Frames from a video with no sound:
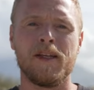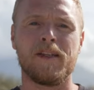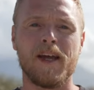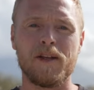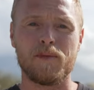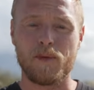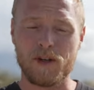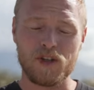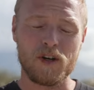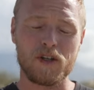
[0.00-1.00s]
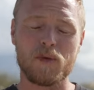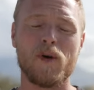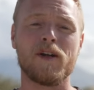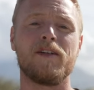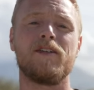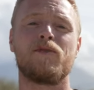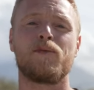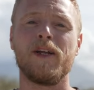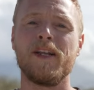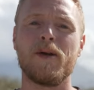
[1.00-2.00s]
then once you're underwater, it's
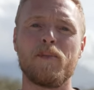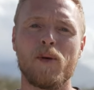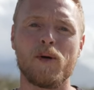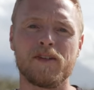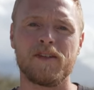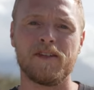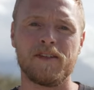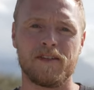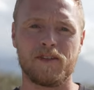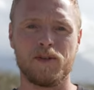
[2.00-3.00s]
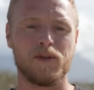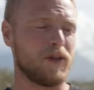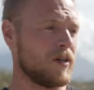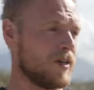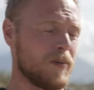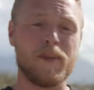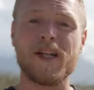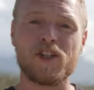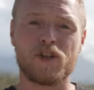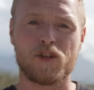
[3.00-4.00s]
really important to uh,
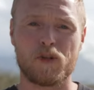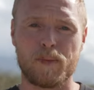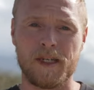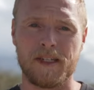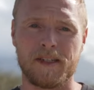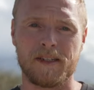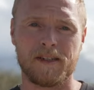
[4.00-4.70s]
manage your speed.